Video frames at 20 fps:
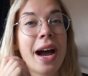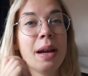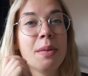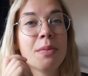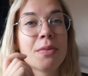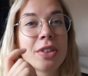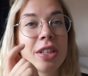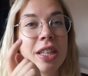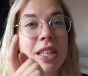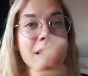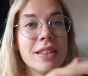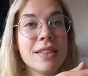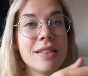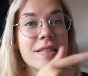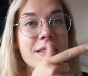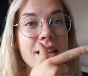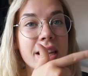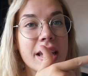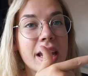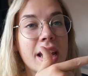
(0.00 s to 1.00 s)
I'm really
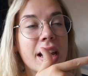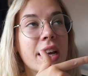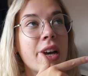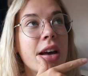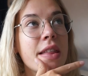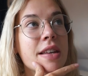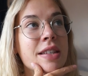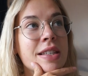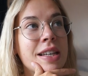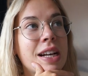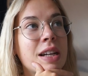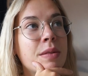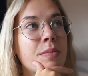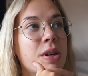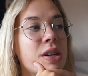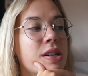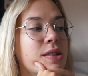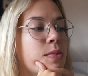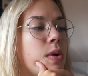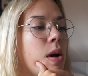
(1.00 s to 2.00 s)
digging the second
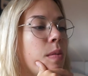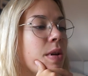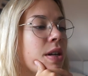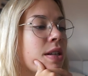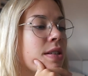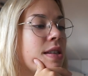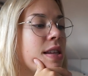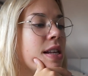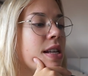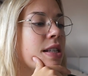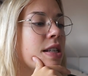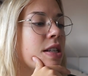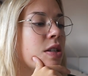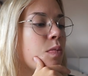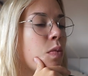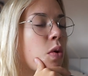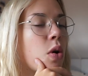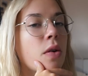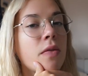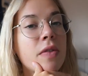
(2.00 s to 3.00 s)
book as well because this
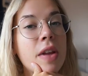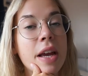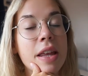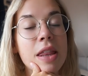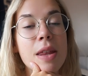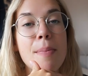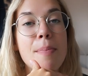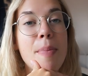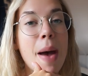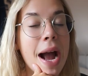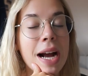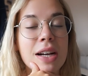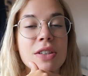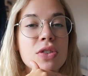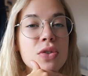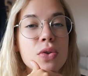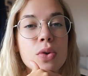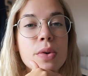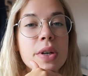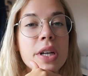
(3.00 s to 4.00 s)
is more of like the
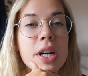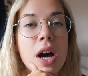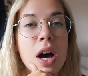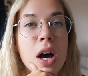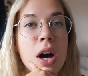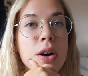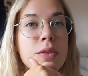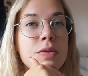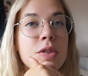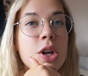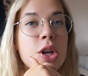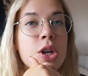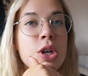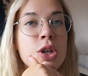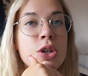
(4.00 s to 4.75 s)
backstory of